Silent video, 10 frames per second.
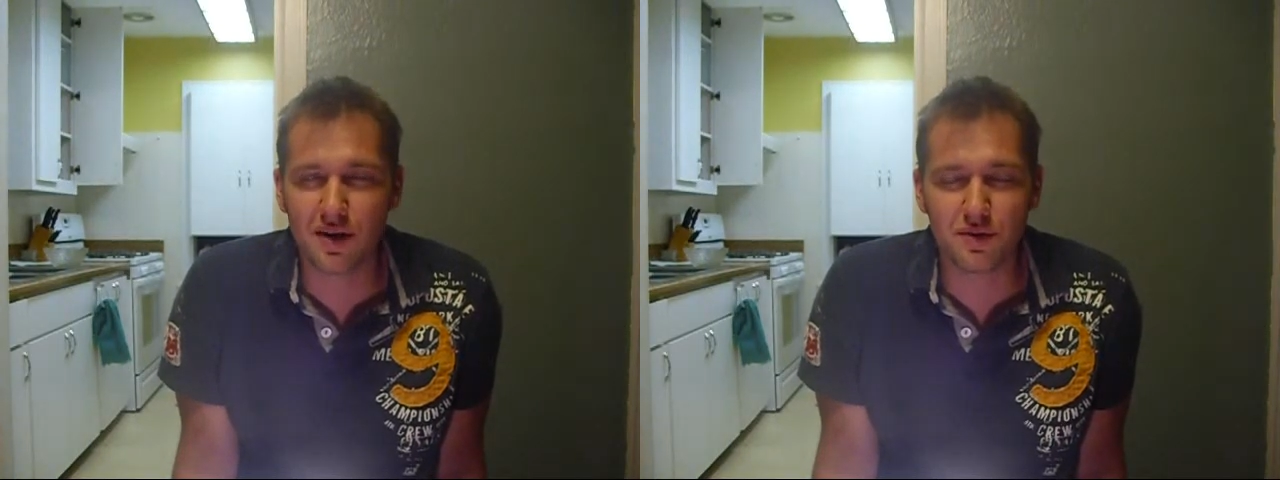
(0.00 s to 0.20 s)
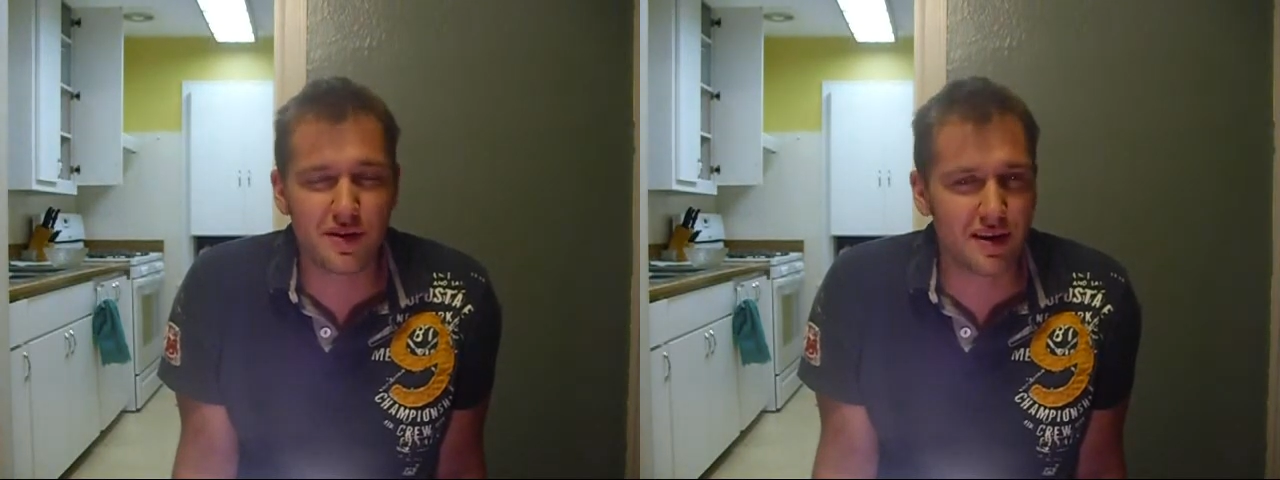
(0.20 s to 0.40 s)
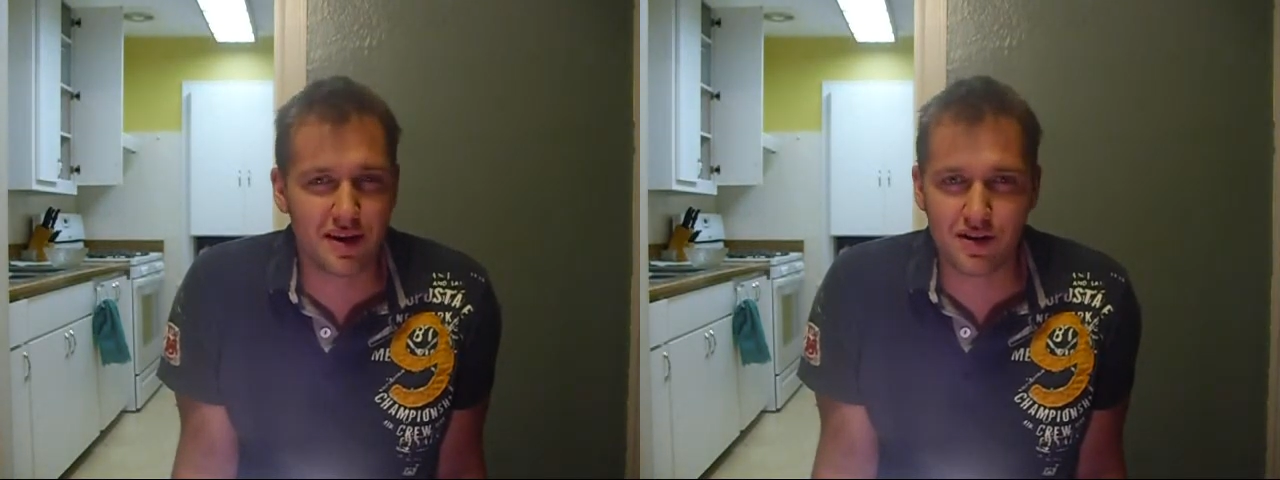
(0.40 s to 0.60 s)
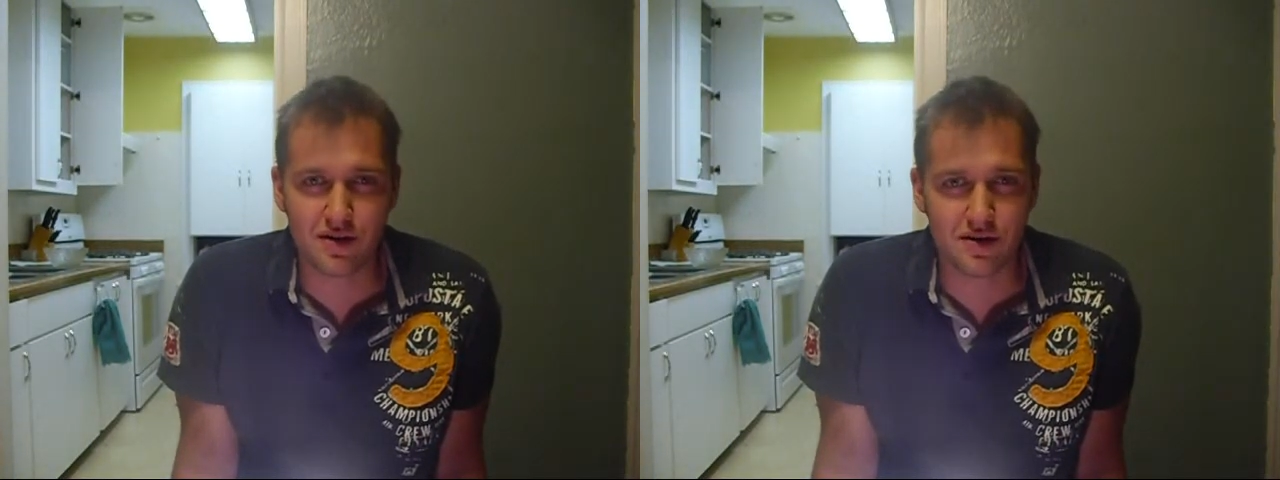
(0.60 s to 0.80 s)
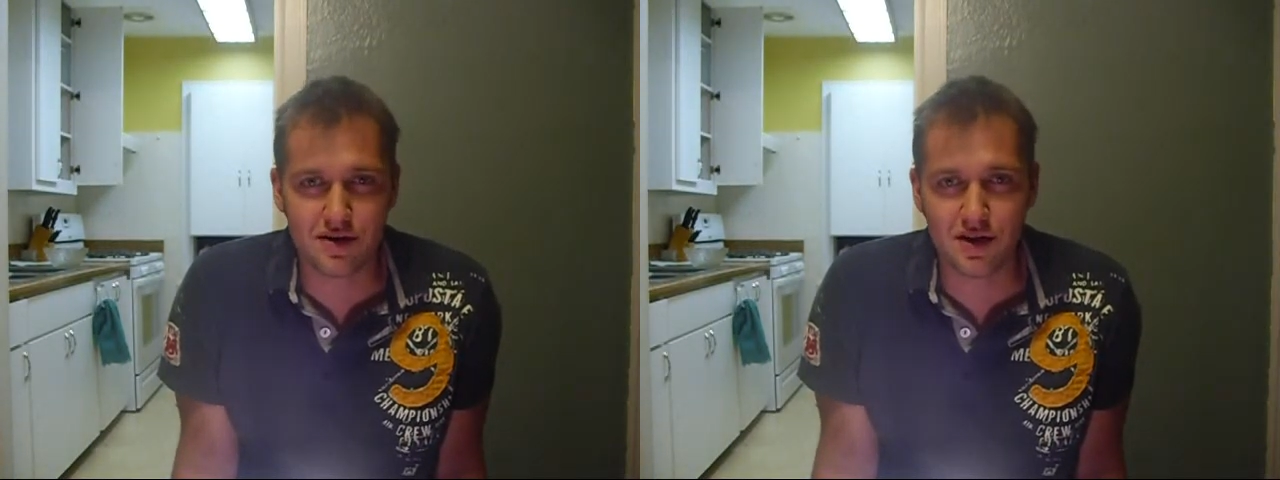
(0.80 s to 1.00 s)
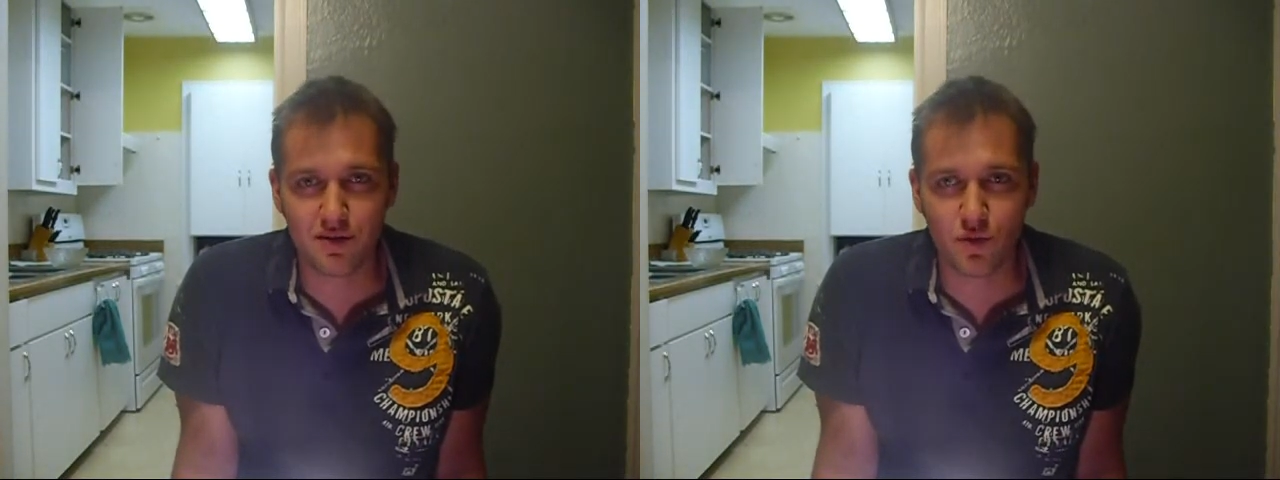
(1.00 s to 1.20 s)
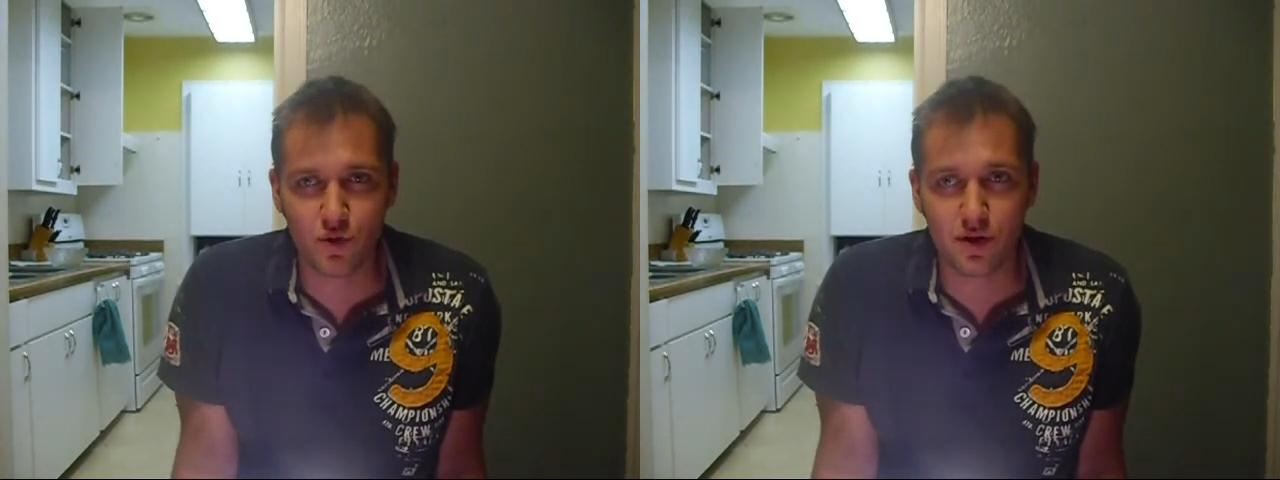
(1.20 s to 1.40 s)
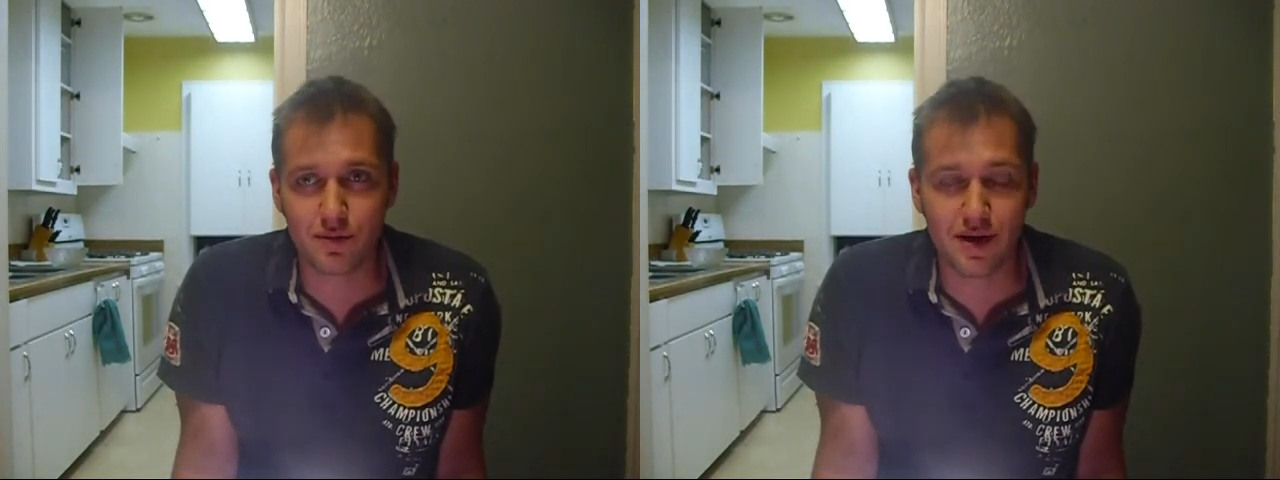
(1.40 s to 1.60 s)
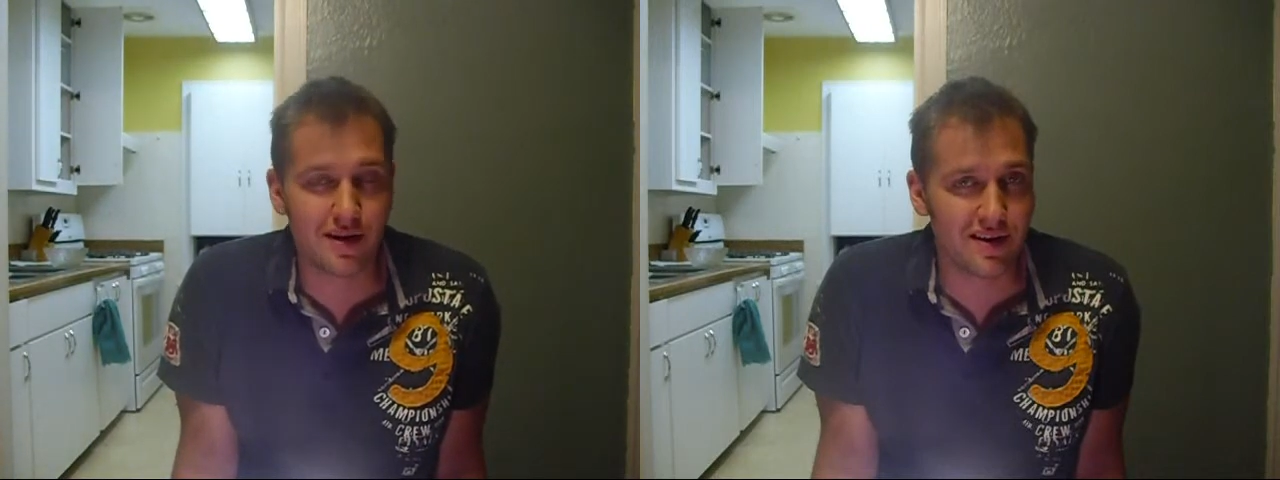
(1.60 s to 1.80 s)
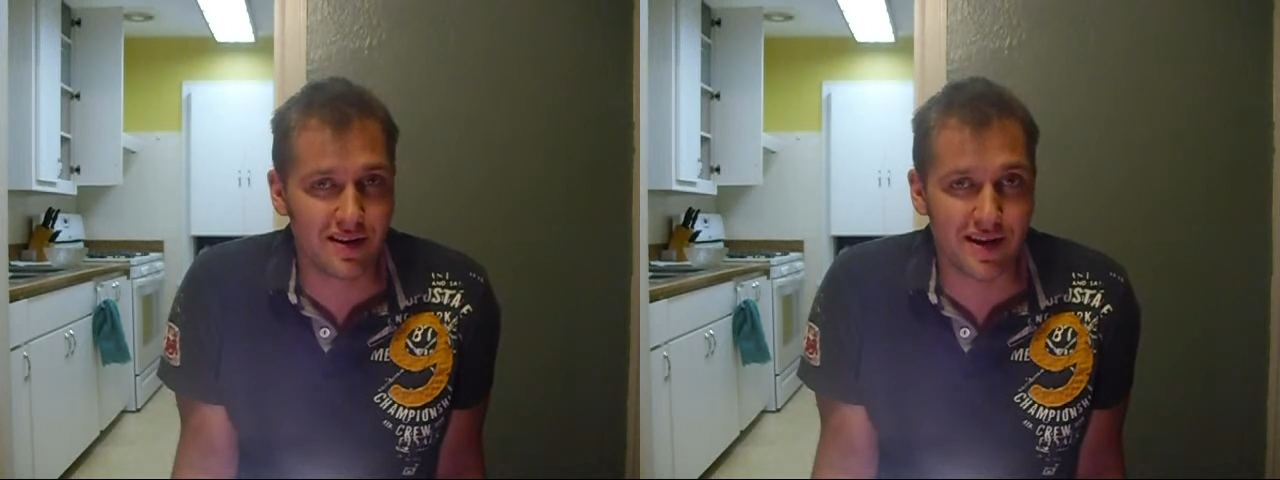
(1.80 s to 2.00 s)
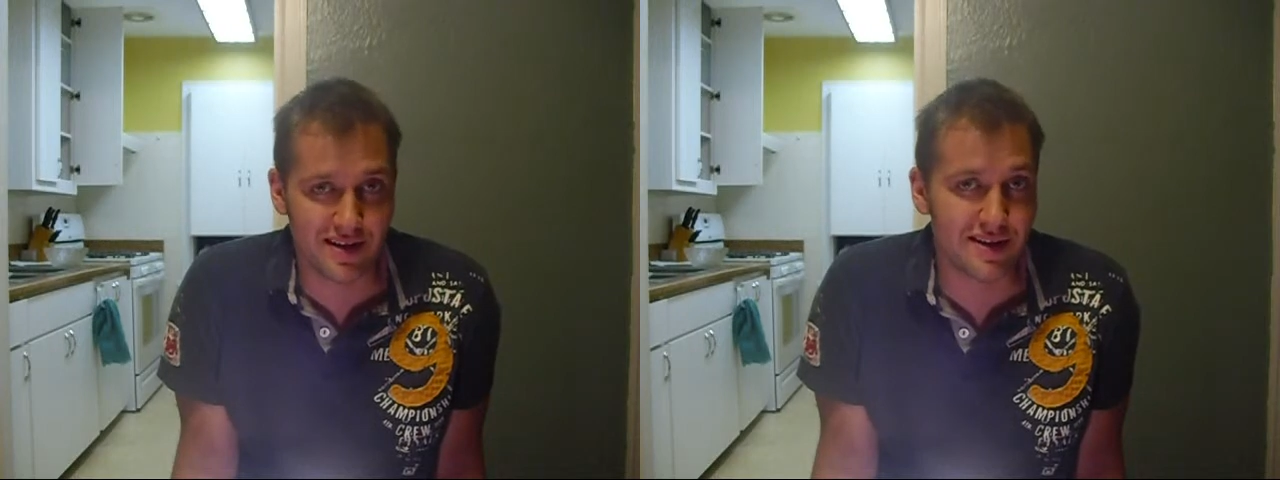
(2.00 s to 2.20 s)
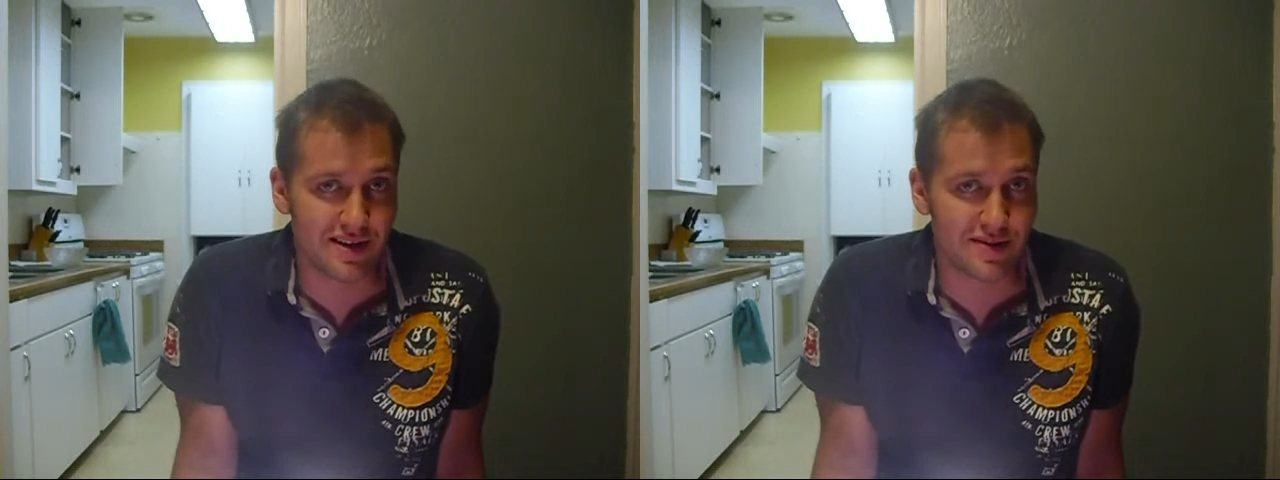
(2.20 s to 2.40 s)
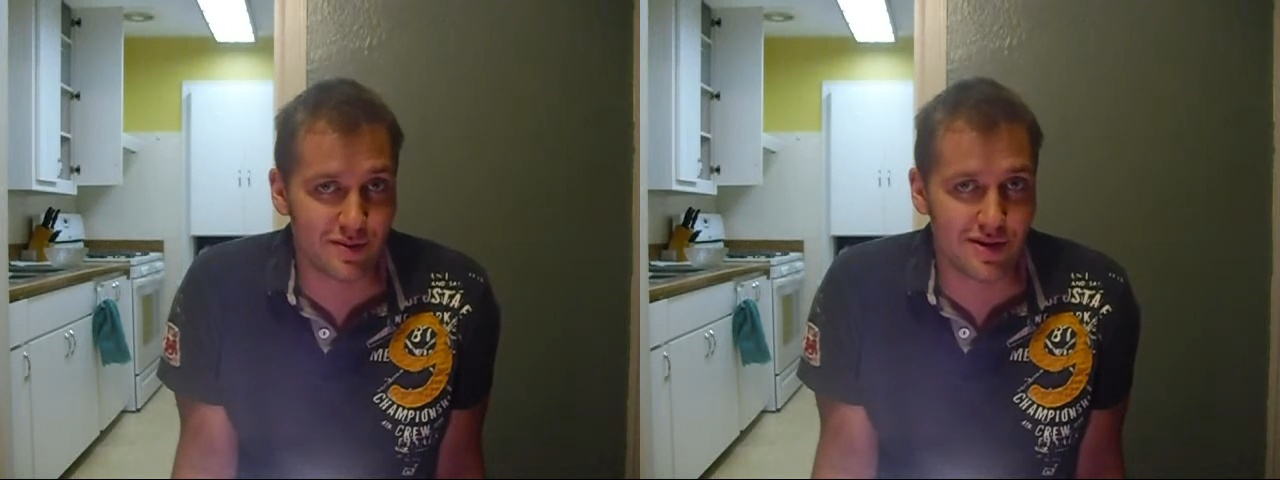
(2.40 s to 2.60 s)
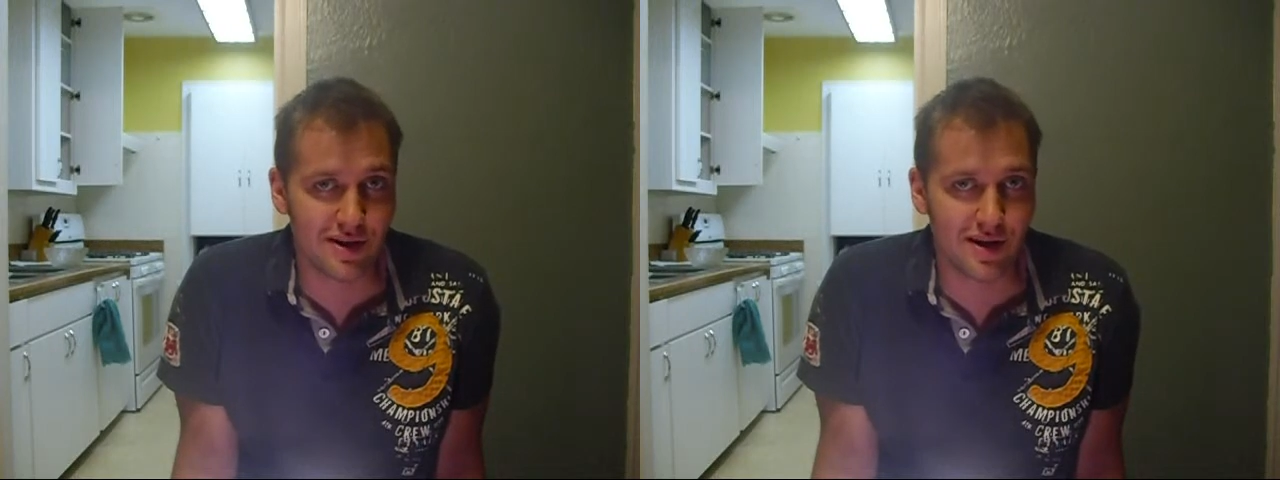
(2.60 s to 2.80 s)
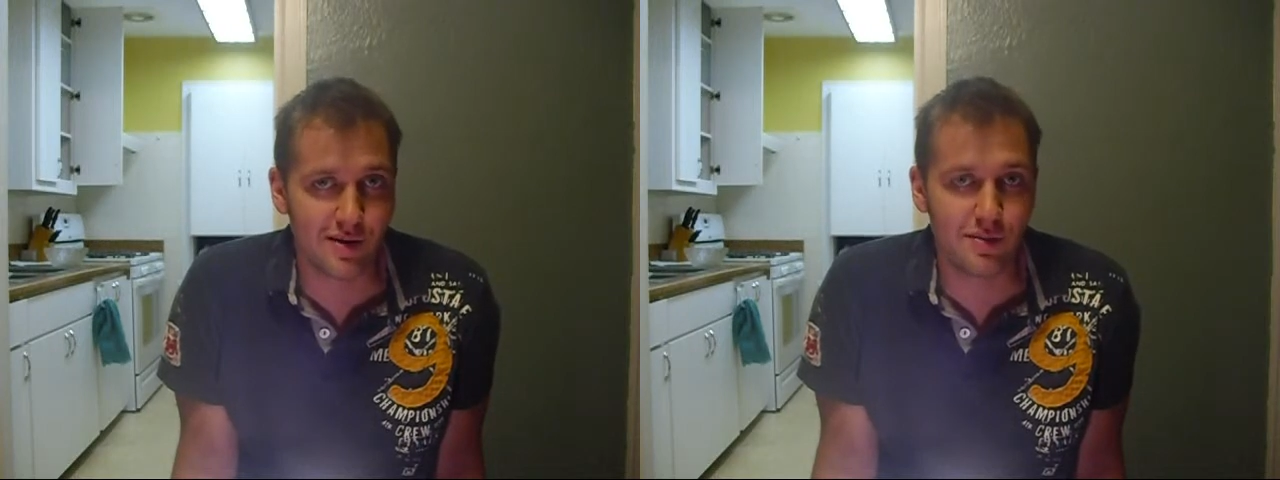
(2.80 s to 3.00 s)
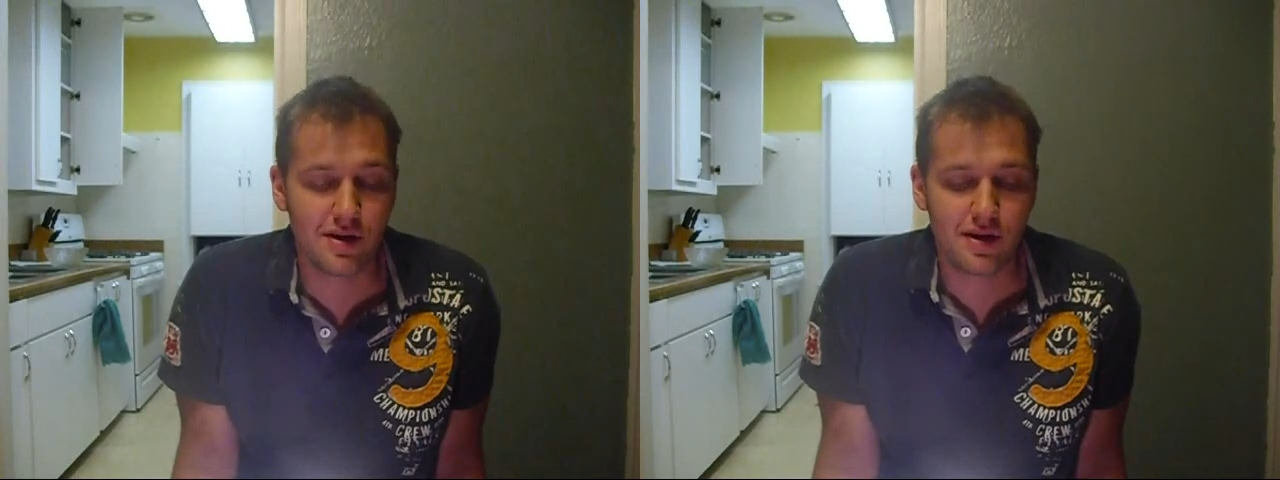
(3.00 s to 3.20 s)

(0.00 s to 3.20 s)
I don't think that occurs anymore, but I think it did at one time.